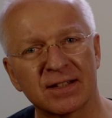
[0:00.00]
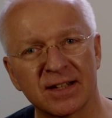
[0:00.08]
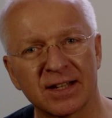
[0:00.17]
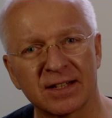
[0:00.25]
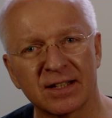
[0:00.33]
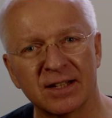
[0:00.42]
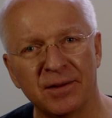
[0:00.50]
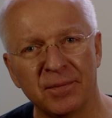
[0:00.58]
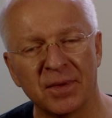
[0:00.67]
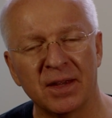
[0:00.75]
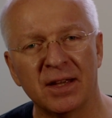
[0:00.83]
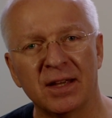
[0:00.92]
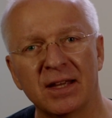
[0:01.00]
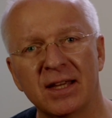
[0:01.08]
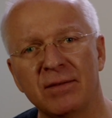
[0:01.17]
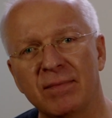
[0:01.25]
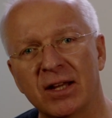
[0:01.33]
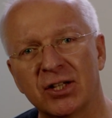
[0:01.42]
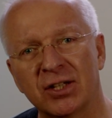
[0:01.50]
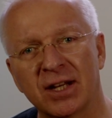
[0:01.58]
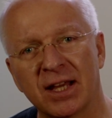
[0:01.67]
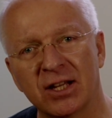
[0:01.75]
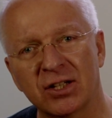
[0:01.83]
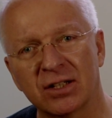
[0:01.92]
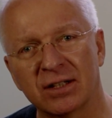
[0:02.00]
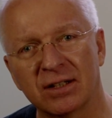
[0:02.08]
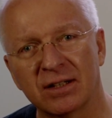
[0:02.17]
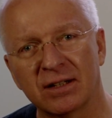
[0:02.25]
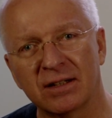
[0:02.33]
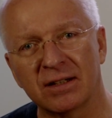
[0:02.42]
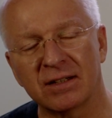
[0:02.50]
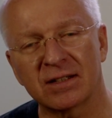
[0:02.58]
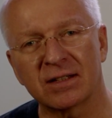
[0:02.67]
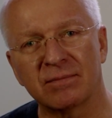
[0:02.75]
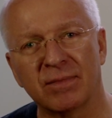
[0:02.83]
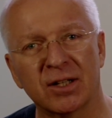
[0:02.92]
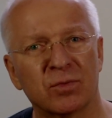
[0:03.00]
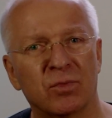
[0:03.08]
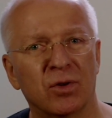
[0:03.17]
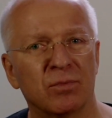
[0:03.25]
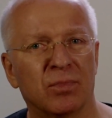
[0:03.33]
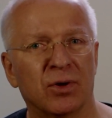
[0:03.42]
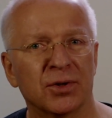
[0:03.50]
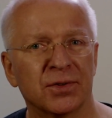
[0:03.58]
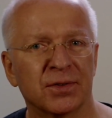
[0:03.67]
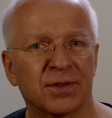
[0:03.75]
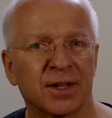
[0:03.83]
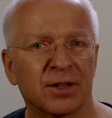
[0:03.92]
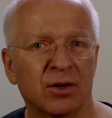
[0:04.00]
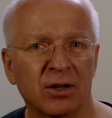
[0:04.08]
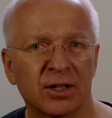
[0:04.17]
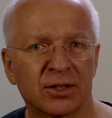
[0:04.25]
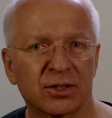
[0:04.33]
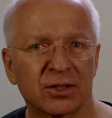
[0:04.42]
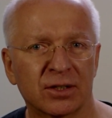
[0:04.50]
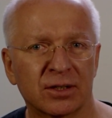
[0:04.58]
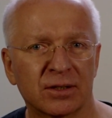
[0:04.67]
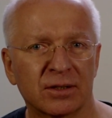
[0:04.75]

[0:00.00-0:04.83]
said, imagination is much more important than knowledge,